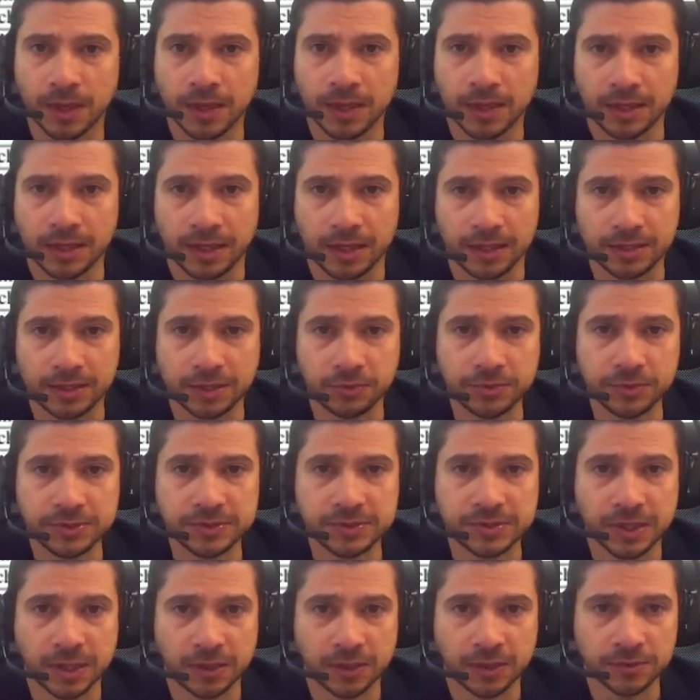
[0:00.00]
and the
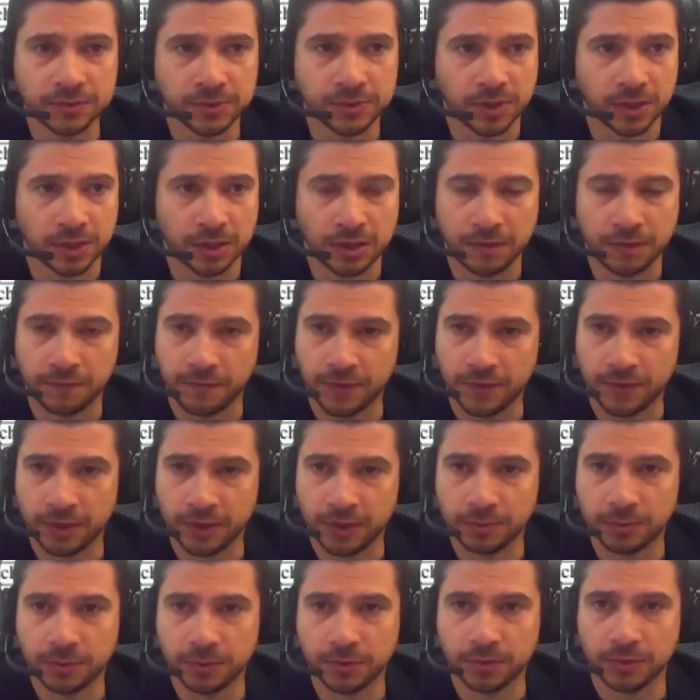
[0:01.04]
results are
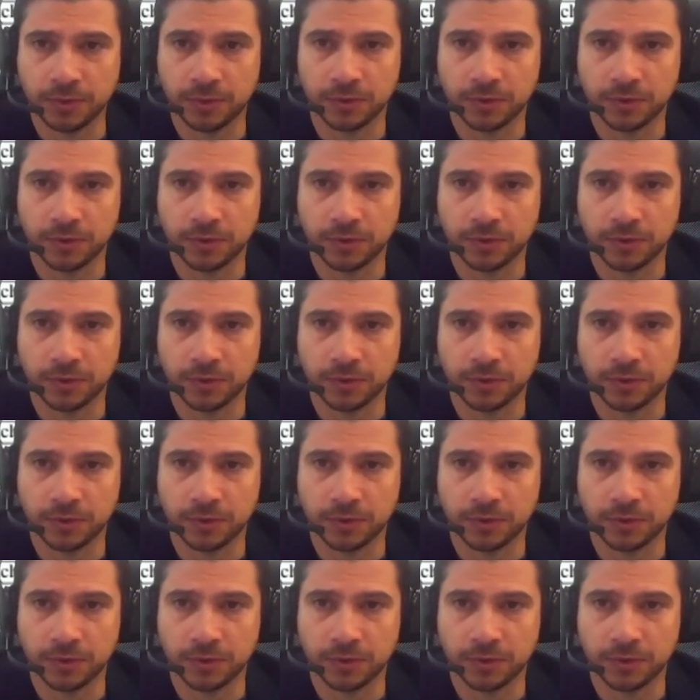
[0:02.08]
available